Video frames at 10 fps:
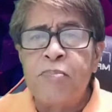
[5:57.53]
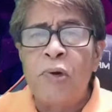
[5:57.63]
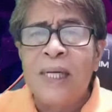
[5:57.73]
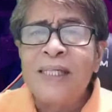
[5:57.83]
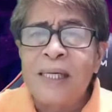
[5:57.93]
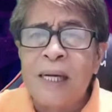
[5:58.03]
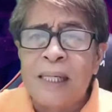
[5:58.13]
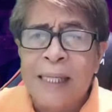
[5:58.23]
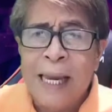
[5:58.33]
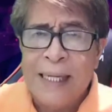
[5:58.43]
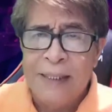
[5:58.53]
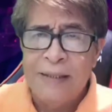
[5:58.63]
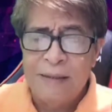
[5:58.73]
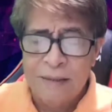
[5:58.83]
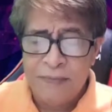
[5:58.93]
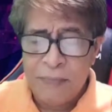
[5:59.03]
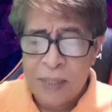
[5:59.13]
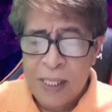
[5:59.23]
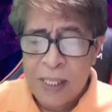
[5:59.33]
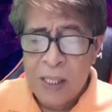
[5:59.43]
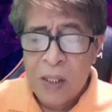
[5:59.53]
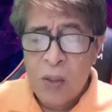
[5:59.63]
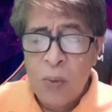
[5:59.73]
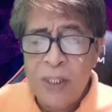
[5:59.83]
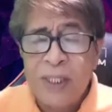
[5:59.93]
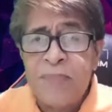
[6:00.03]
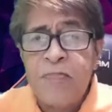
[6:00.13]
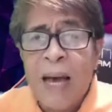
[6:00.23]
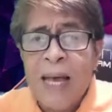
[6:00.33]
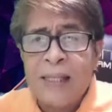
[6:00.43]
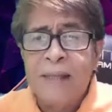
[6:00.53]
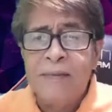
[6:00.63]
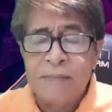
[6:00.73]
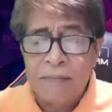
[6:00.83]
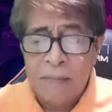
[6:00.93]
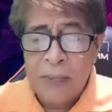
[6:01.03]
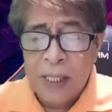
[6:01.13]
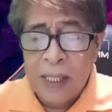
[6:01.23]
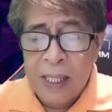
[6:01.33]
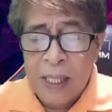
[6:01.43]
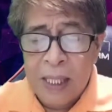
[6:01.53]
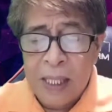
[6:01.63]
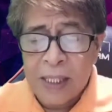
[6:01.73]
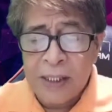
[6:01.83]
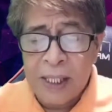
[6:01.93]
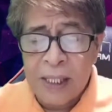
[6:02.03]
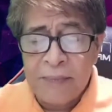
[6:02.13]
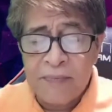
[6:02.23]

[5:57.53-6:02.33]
political gains, which is bad. Kasi,